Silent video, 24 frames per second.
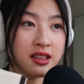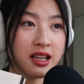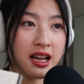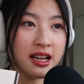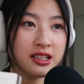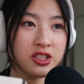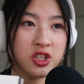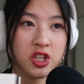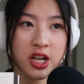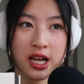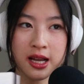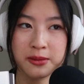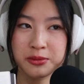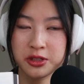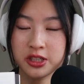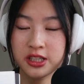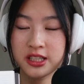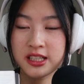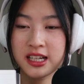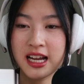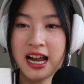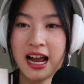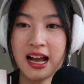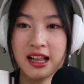In the last
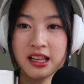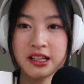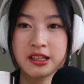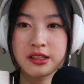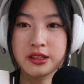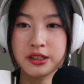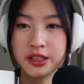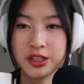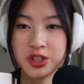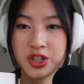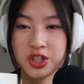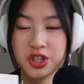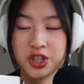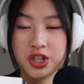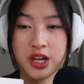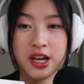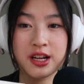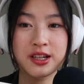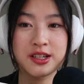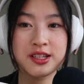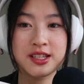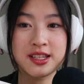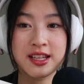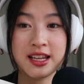chapter, Alec Leach
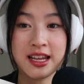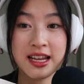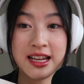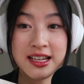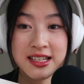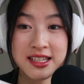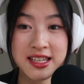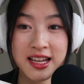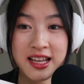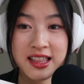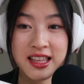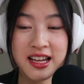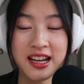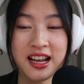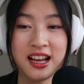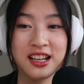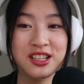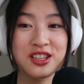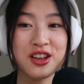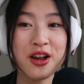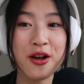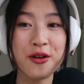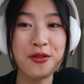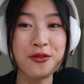shares the insight that
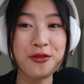has